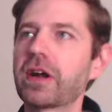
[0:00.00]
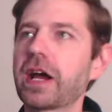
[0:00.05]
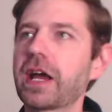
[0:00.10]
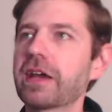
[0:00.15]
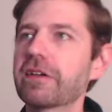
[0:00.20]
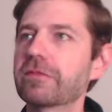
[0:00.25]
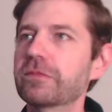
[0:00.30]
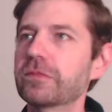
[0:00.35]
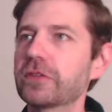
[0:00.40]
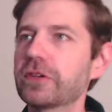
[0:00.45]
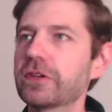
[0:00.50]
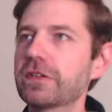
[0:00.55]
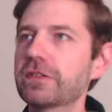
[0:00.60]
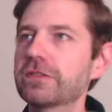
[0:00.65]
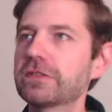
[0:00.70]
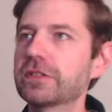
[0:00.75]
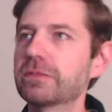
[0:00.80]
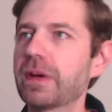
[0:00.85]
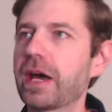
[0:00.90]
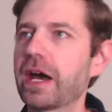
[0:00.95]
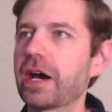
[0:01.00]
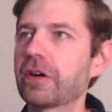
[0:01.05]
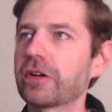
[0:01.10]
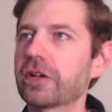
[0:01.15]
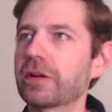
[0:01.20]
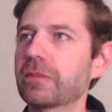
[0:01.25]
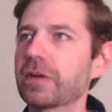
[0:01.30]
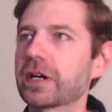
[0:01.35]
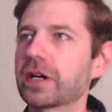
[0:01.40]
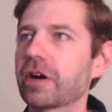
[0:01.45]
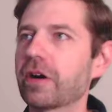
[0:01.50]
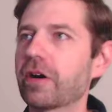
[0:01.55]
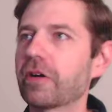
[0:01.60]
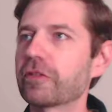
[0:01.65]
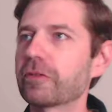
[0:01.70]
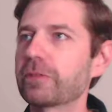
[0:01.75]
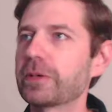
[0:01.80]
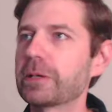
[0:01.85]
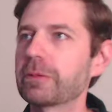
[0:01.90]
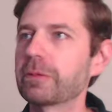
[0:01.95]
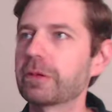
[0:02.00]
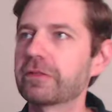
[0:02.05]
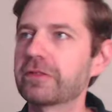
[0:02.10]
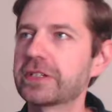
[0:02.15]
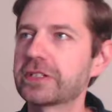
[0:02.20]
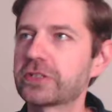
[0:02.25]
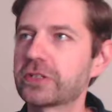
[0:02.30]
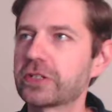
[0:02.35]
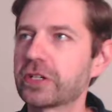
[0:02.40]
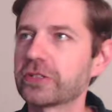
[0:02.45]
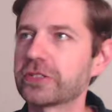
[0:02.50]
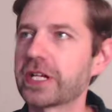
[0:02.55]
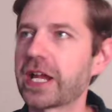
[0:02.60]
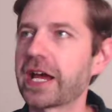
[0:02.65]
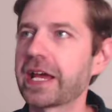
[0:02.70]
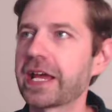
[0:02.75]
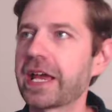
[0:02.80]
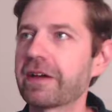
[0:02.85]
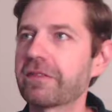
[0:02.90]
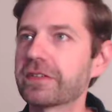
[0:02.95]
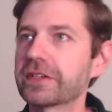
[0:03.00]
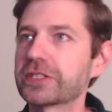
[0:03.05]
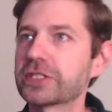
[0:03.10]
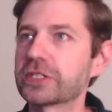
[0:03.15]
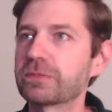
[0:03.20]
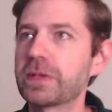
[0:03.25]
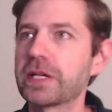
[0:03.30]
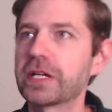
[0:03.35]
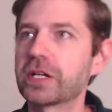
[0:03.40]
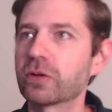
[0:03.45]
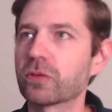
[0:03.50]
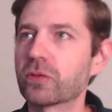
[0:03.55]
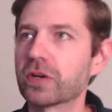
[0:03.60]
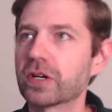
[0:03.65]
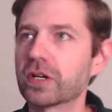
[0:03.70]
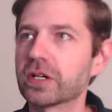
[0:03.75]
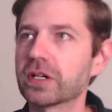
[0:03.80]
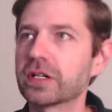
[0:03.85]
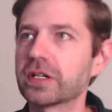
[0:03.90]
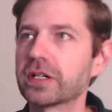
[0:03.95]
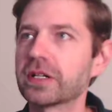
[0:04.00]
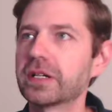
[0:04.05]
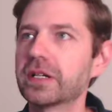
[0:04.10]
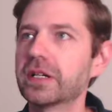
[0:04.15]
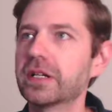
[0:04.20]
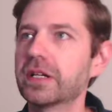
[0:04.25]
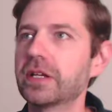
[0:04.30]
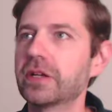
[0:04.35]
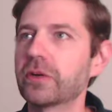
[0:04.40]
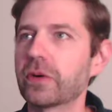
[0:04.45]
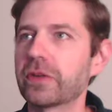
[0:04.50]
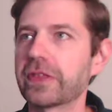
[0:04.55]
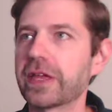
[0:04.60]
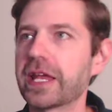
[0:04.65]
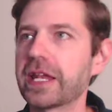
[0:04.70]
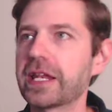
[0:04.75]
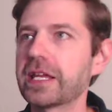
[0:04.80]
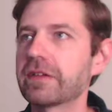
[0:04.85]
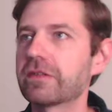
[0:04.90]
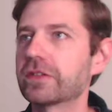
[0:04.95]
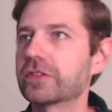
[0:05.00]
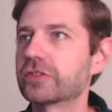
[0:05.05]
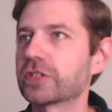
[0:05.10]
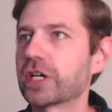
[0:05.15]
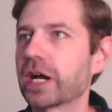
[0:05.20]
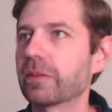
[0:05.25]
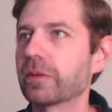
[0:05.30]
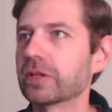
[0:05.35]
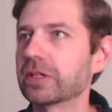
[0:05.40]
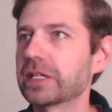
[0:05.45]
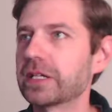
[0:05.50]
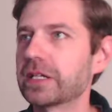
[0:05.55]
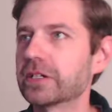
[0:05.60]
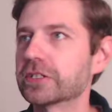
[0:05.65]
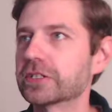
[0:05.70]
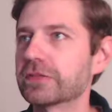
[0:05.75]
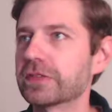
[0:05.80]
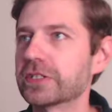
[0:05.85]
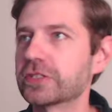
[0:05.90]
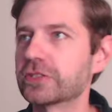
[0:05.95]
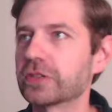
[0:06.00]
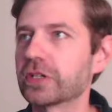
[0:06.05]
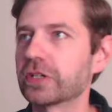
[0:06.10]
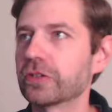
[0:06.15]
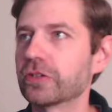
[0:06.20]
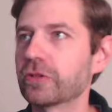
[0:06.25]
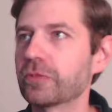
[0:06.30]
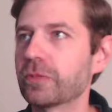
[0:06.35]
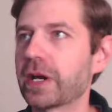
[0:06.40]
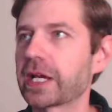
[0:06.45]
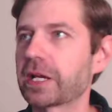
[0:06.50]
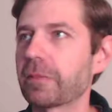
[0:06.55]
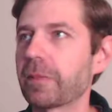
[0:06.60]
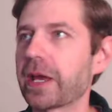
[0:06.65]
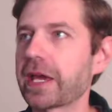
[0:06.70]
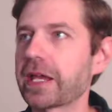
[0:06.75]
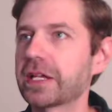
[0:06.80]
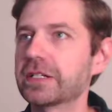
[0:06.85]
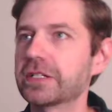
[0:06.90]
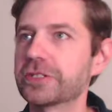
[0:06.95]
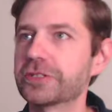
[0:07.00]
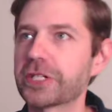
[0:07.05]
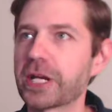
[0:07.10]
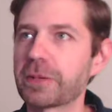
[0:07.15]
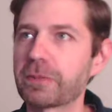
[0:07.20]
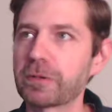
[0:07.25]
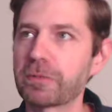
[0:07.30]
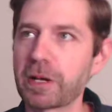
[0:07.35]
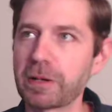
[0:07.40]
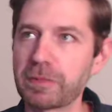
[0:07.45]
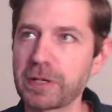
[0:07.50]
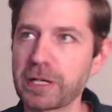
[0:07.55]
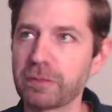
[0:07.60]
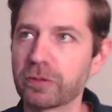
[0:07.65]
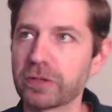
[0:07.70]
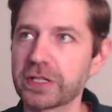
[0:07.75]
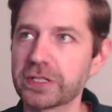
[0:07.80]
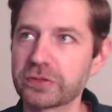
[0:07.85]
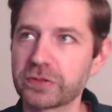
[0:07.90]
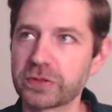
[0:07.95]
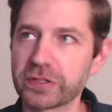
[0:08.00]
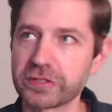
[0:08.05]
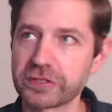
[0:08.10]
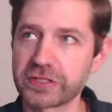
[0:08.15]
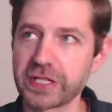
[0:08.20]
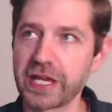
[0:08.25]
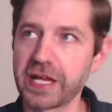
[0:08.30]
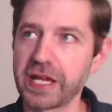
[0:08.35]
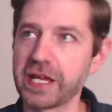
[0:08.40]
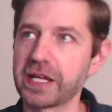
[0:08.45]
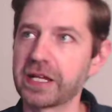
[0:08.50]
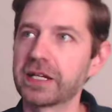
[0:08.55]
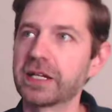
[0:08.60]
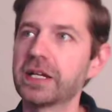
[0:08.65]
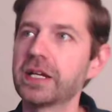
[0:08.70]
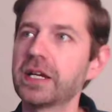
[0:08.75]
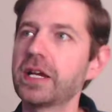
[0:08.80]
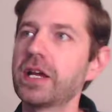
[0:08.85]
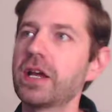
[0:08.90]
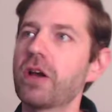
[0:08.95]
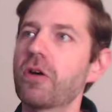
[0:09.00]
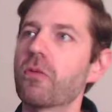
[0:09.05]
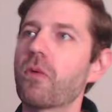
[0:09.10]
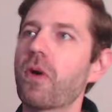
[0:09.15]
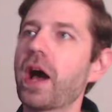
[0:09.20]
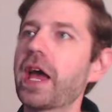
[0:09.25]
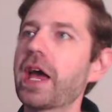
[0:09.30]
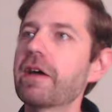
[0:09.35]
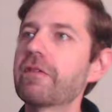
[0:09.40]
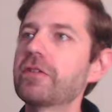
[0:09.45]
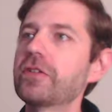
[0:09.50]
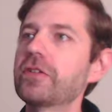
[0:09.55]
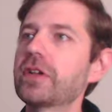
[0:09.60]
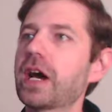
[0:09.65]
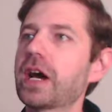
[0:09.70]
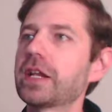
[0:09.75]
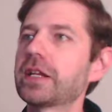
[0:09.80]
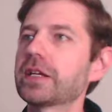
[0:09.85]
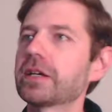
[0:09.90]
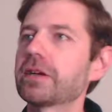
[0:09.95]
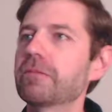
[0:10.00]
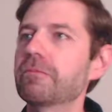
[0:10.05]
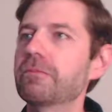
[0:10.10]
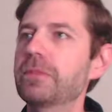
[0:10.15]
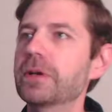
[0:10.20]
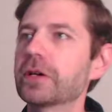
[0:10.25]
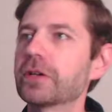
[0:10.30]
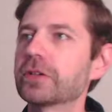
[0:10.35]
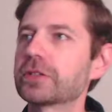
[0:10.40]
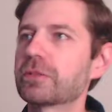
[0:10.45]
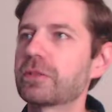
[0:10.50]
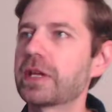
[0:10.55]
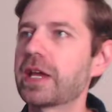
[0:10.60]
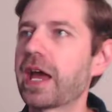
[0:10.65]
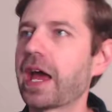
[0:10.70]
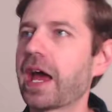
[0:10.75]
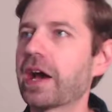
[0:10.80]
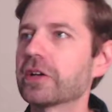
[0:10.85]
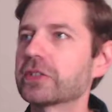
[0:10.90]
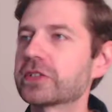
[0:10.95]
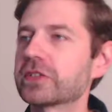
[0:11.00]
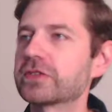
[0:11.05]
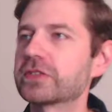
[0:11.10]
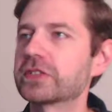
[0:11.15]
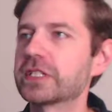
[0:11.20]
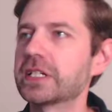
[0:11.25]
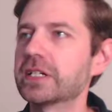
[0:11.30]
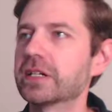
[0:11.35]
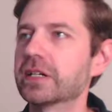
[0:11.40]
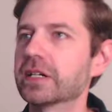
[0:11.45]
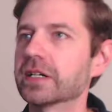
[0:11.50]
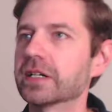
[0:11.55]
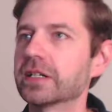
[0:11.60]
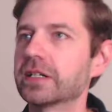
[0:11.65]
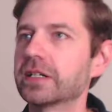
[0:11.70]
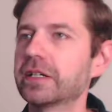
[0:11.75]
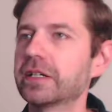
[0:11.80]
I have moved about among all the people of Israel, did I ever speak a word? with any of the tribal leaders of Israel whom I commanded to shepherd my people Israel, saying, Why have you not built me a house of cedar?